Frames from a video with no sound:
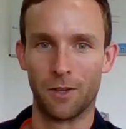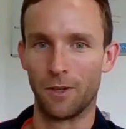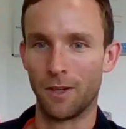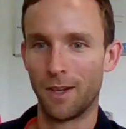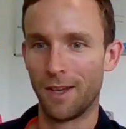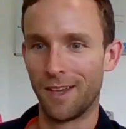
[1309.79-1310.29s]
So
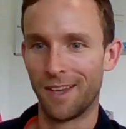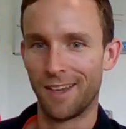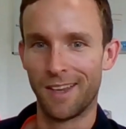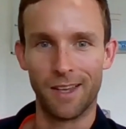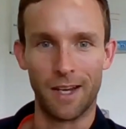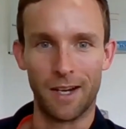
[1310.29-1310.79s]
in
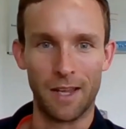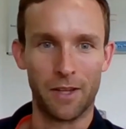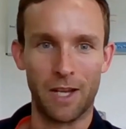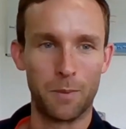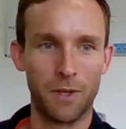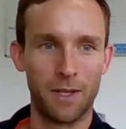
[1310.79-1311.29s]

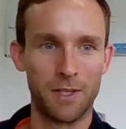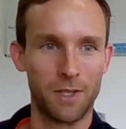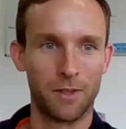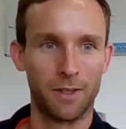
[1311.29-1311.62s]
another couple of years,